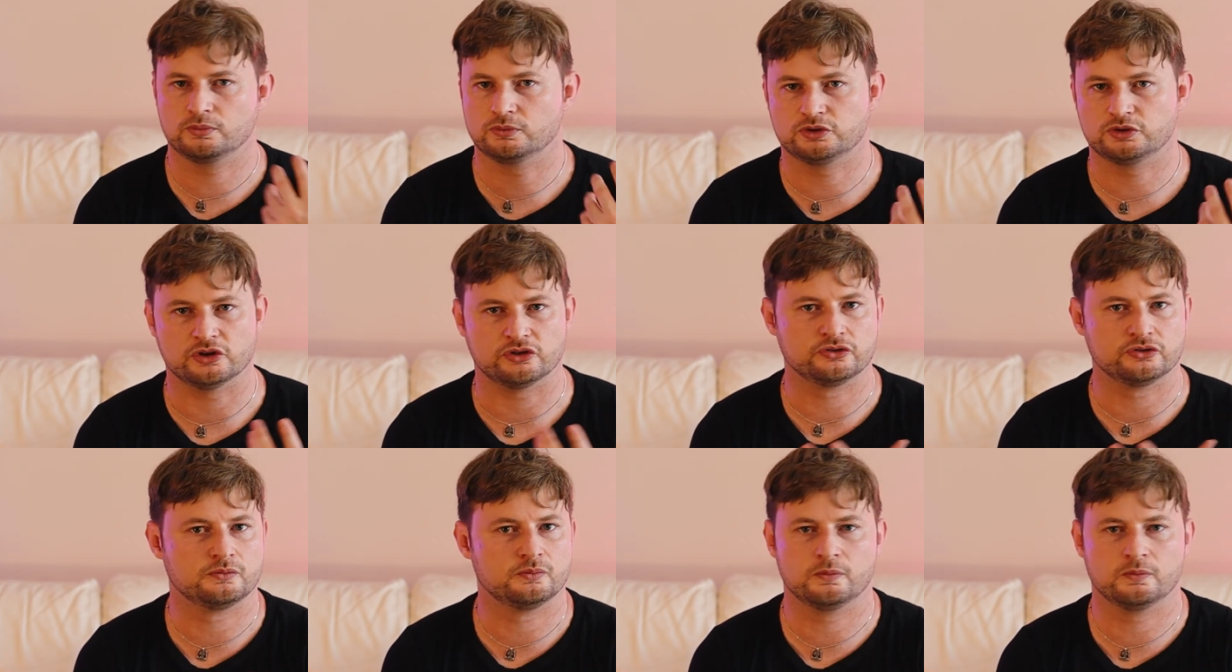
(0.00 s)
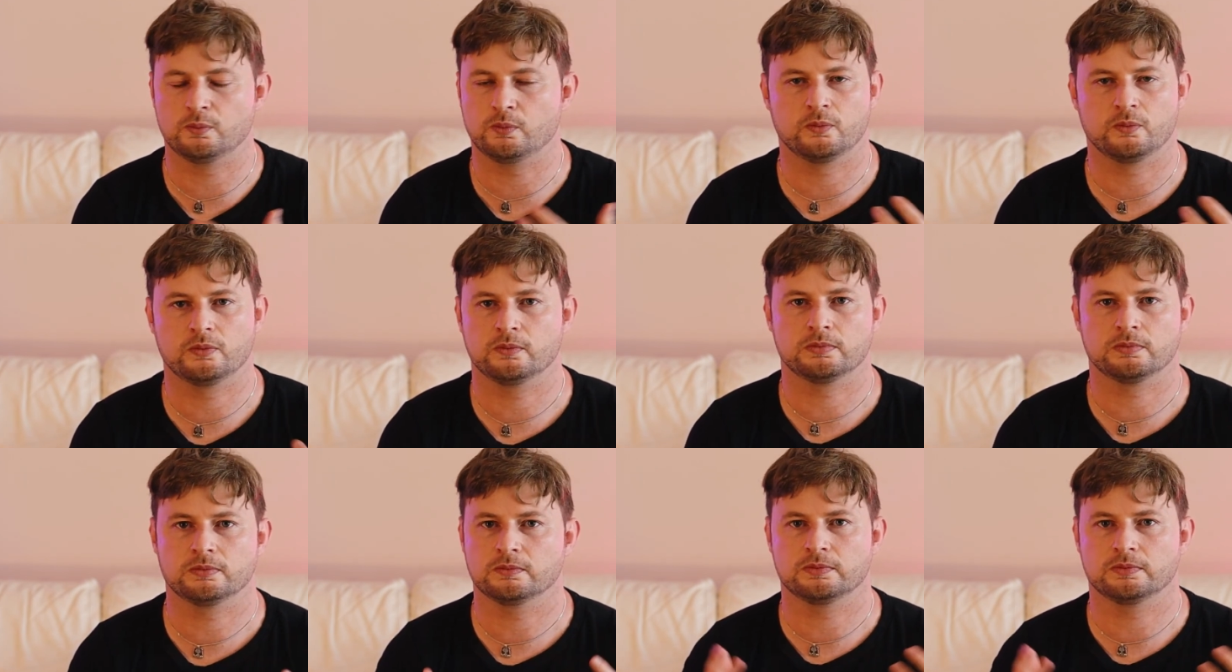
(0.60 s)
just
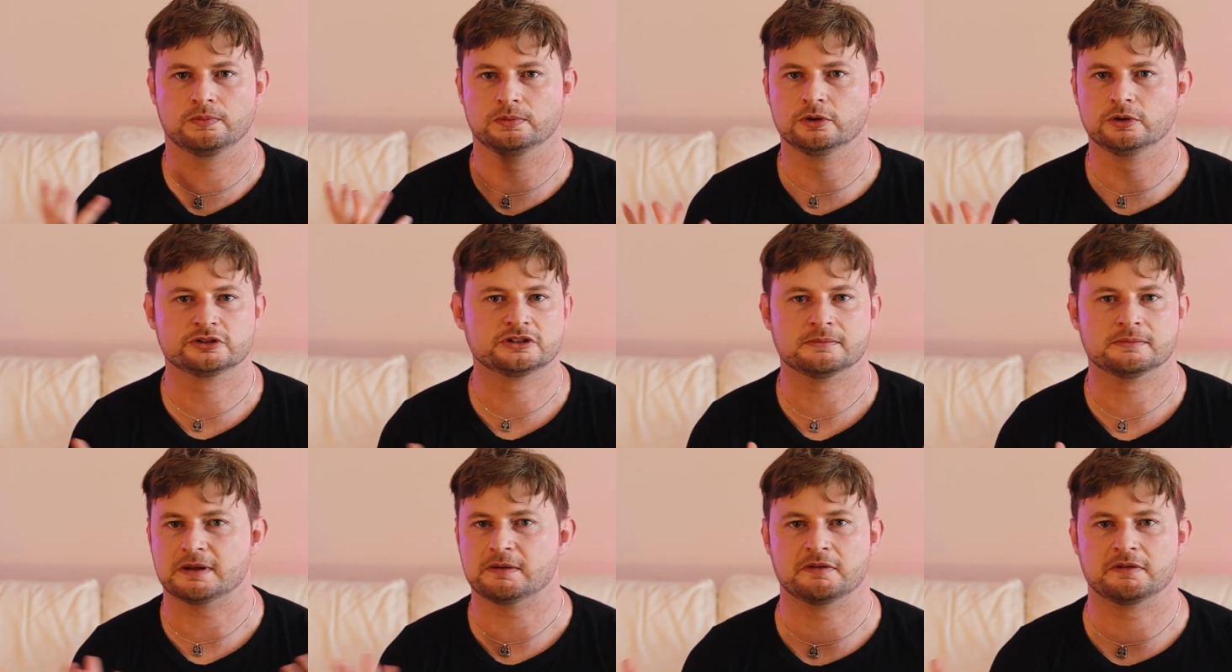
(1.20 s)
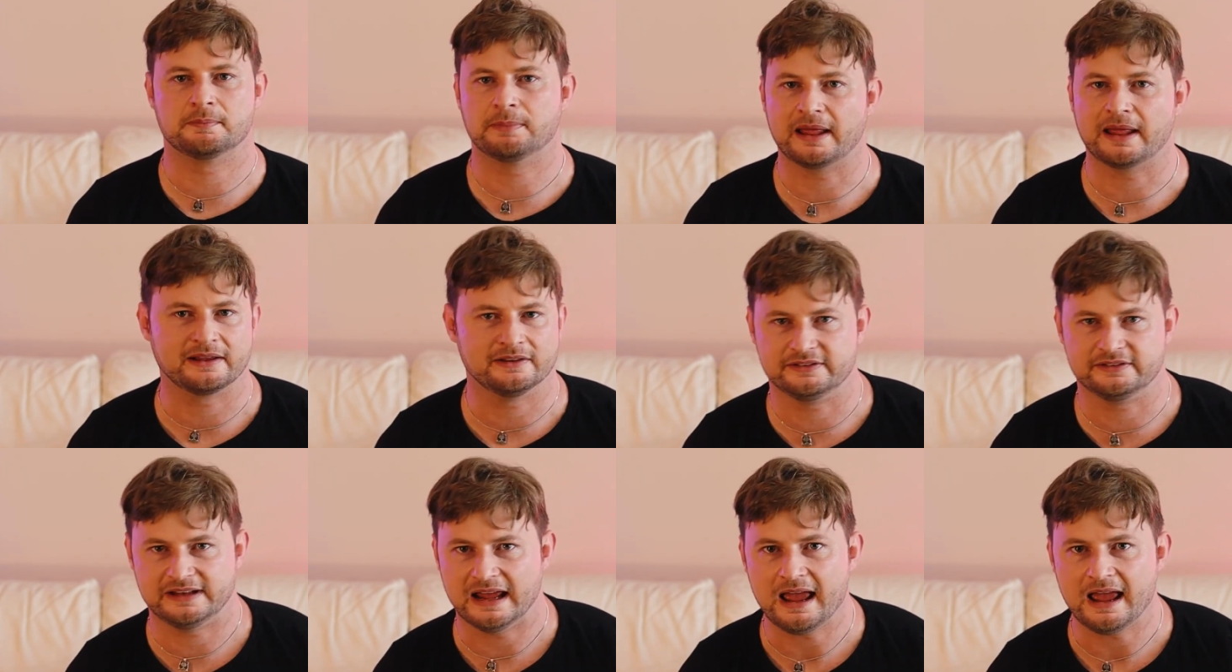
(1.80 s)
looked at me with
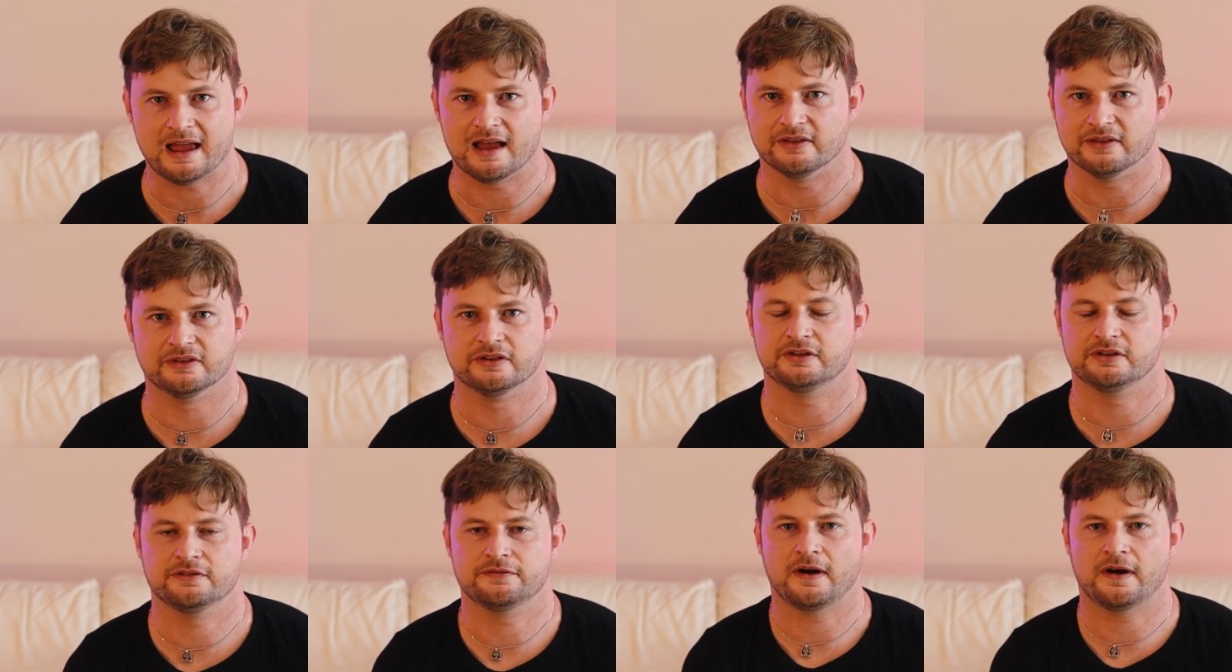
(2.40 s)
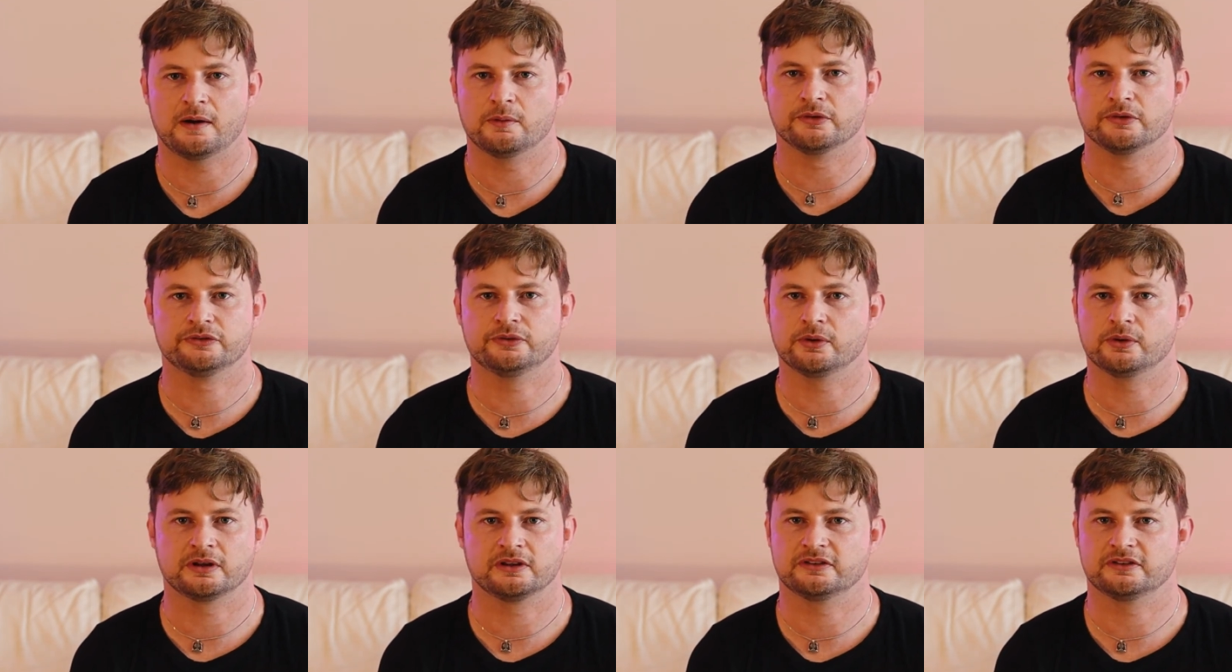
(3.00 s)
blank stares as if I was
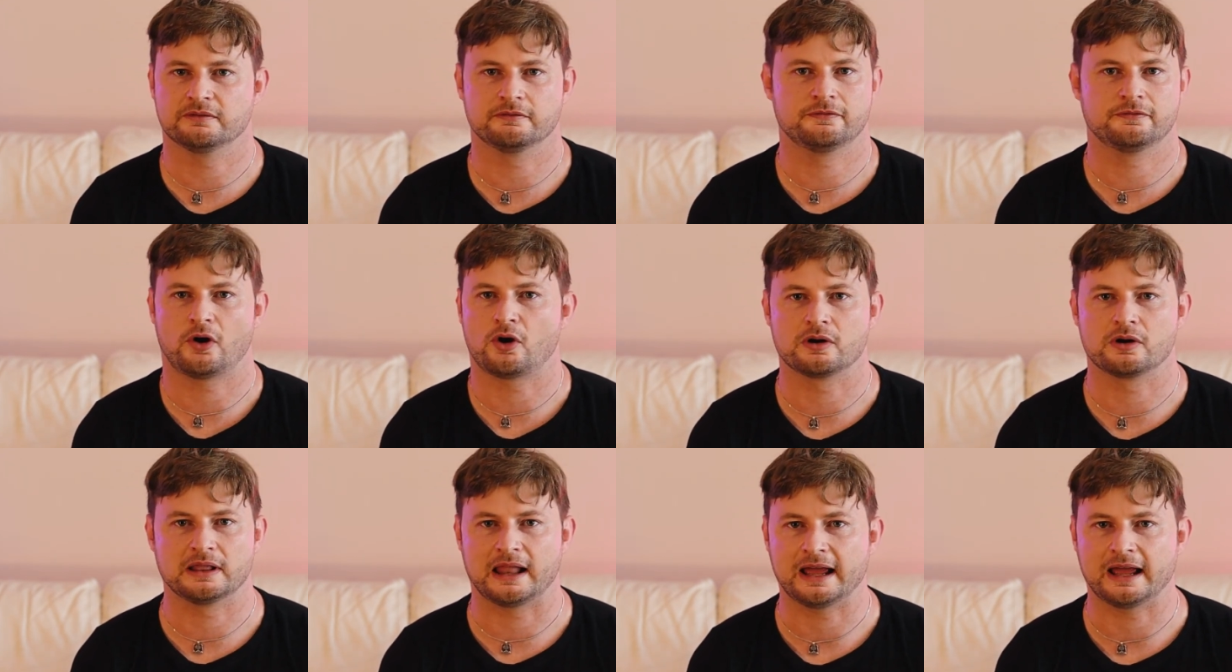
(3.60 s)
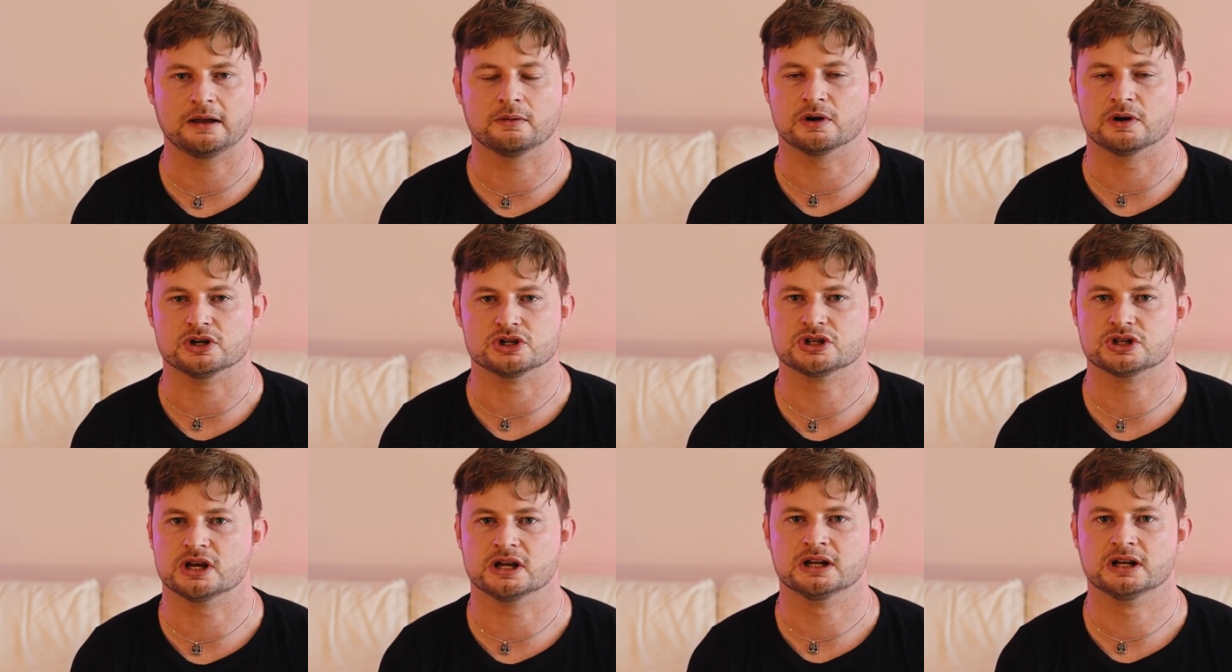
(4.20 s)
talking some foreign
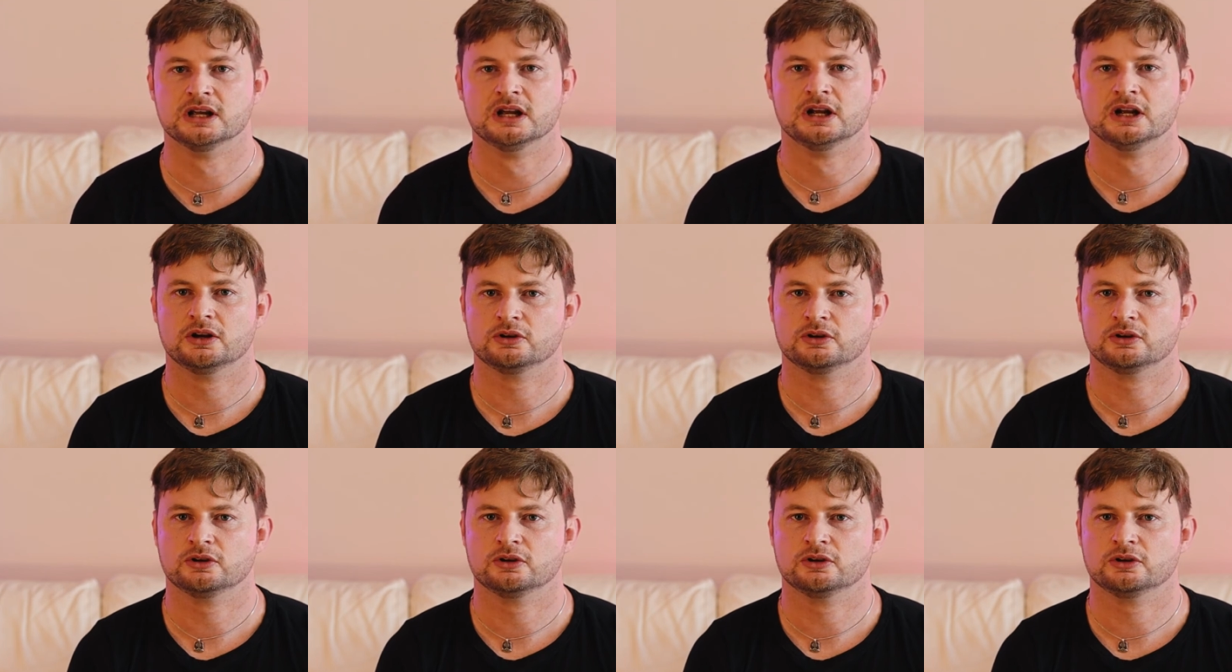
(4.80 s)
language, that